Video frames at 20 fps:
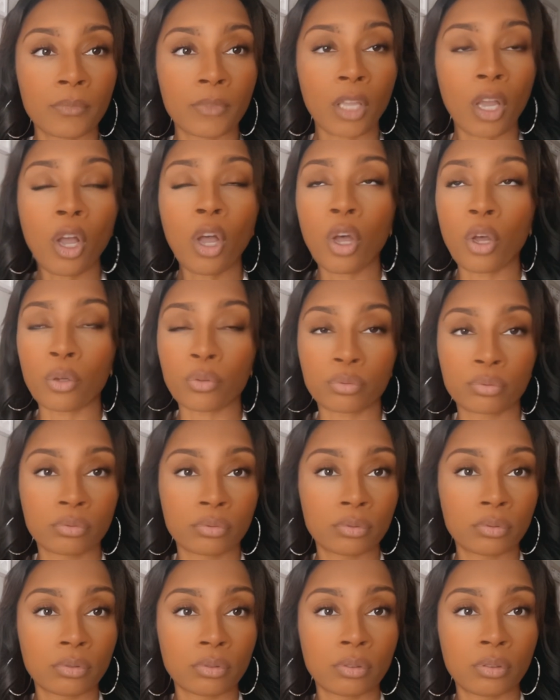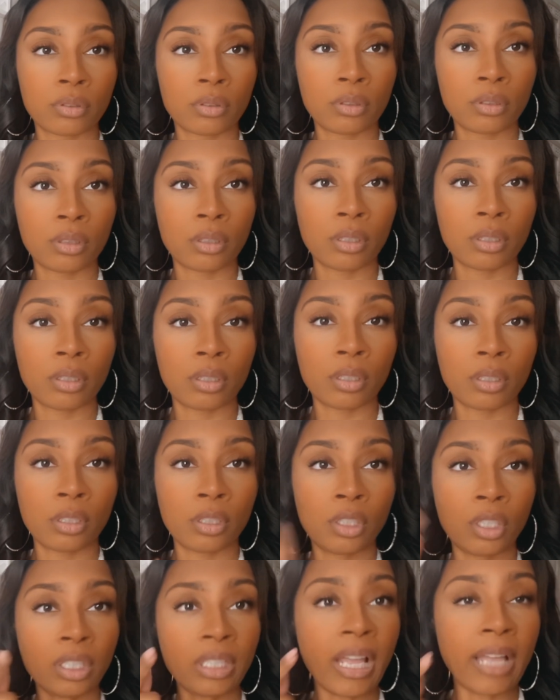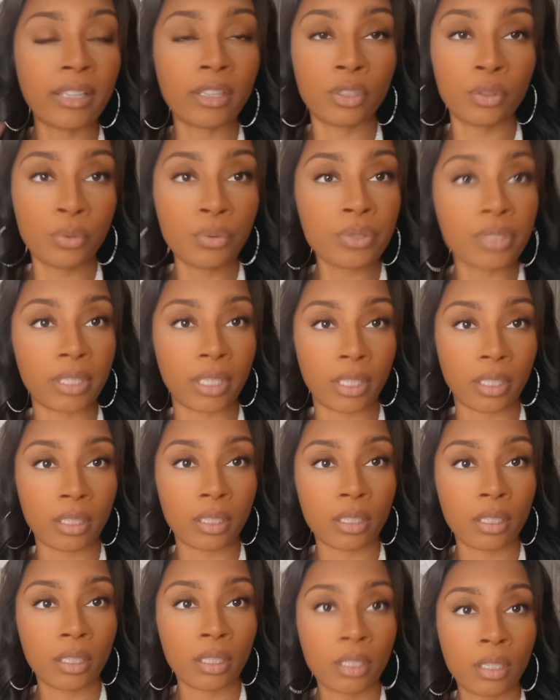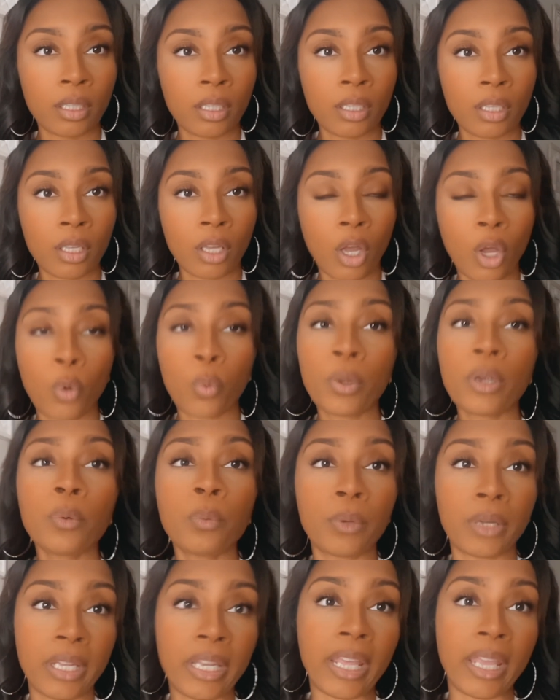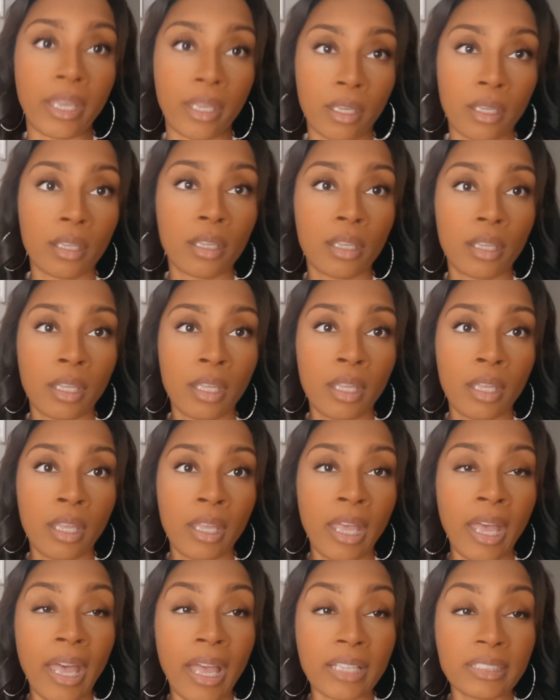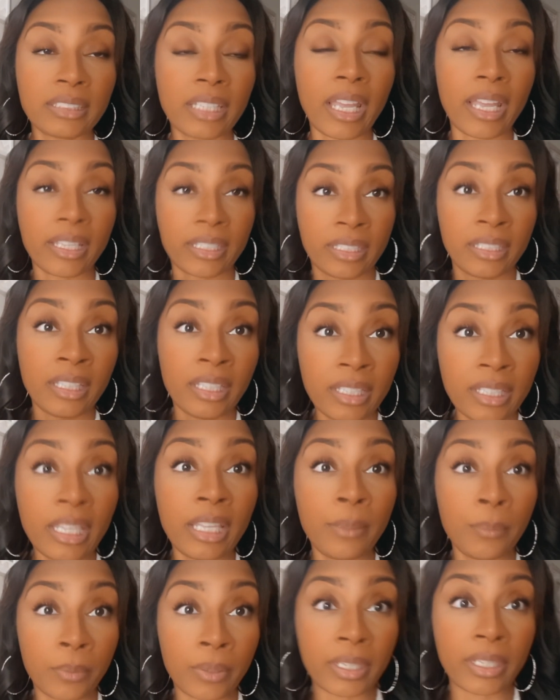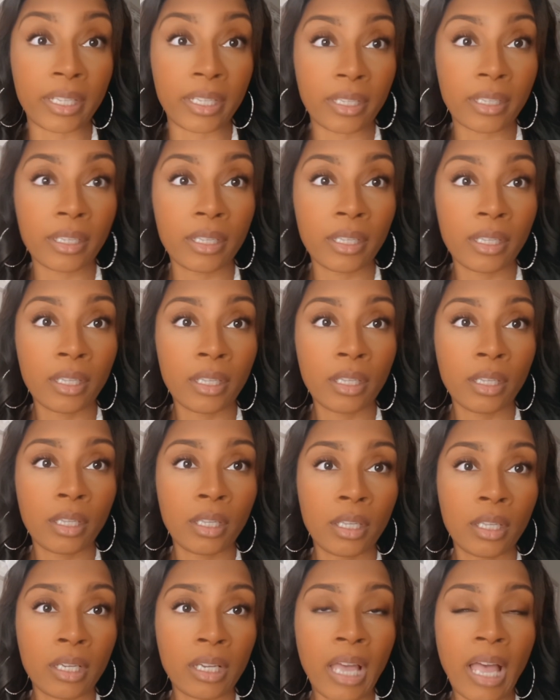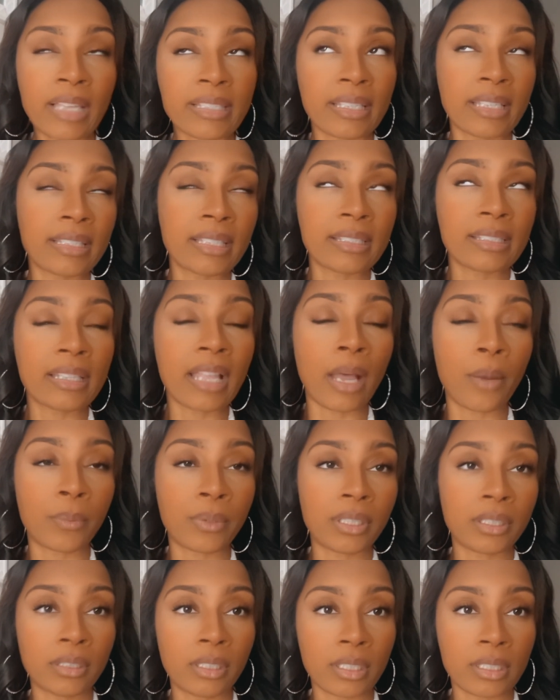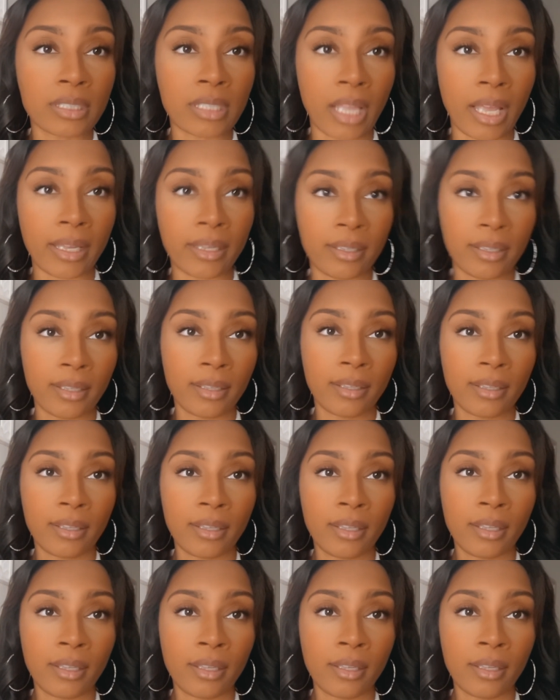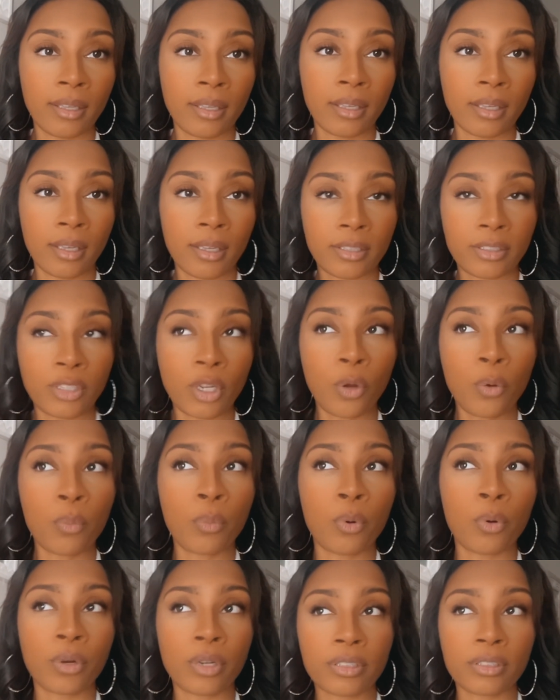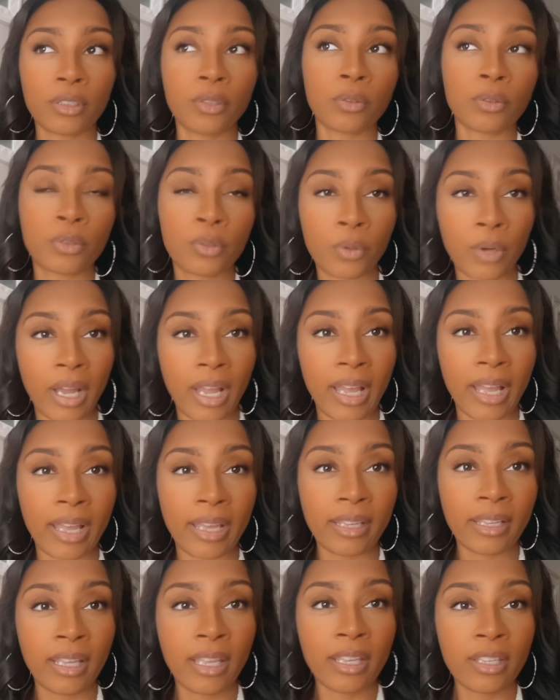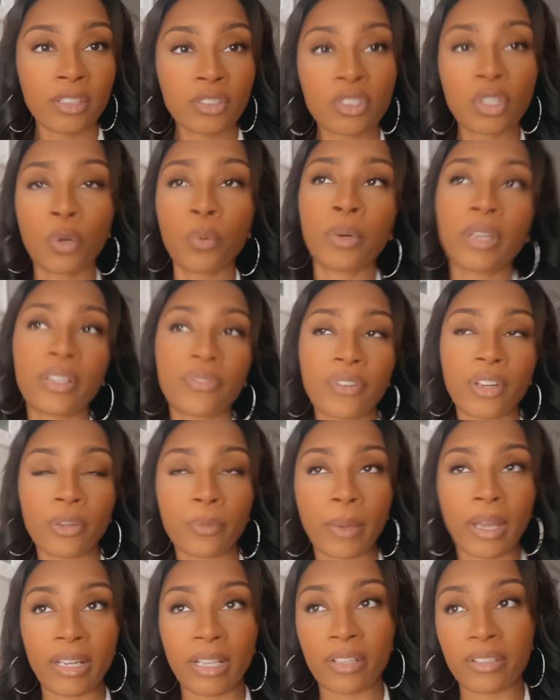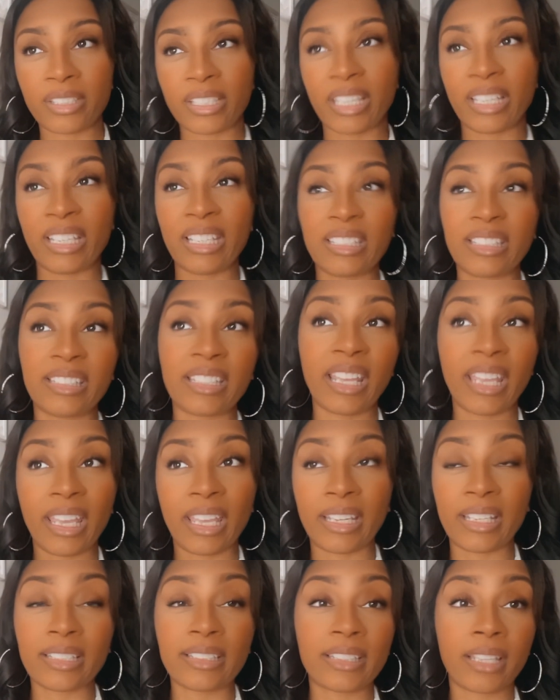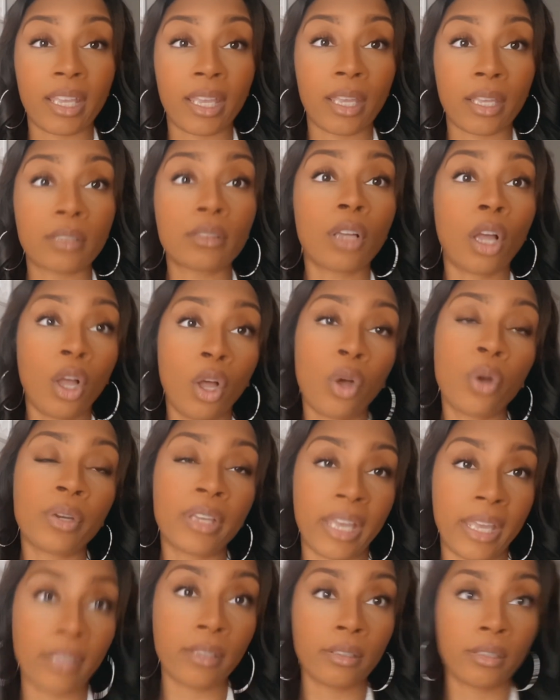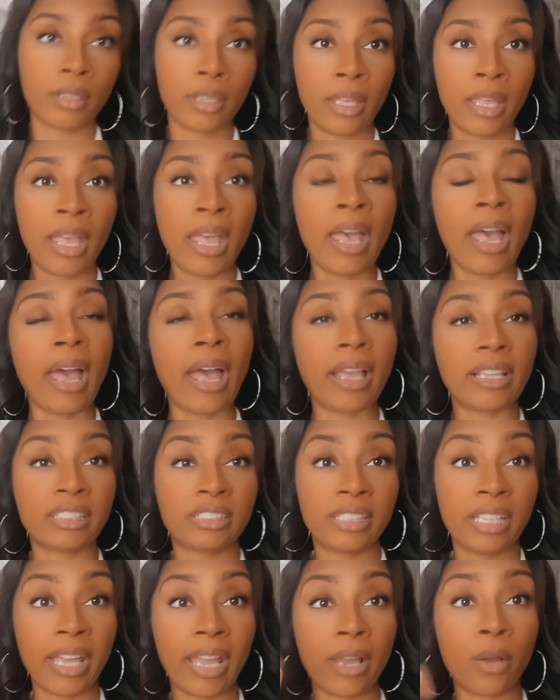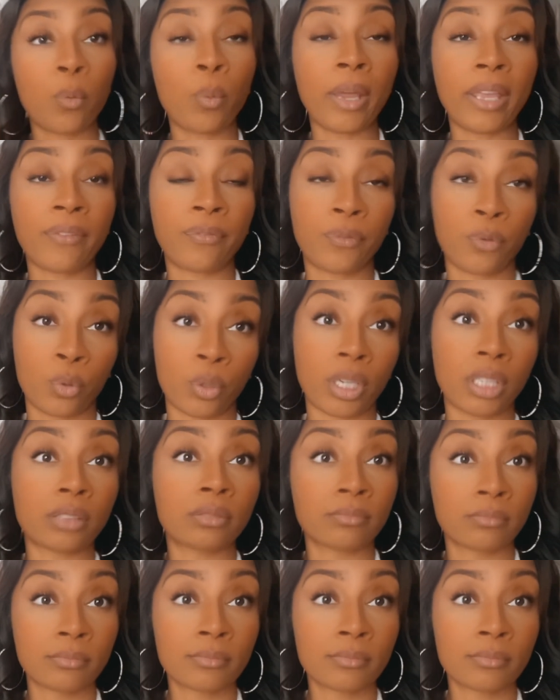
Oh, you're not losing. Oh, we're winning. Hashtag keep winning. God says it's not what it looks like. Uh, don't mourn, don't cry. So what if everybody else saying it's dead, it's dead. Oh, okay. Hashtag wait for it.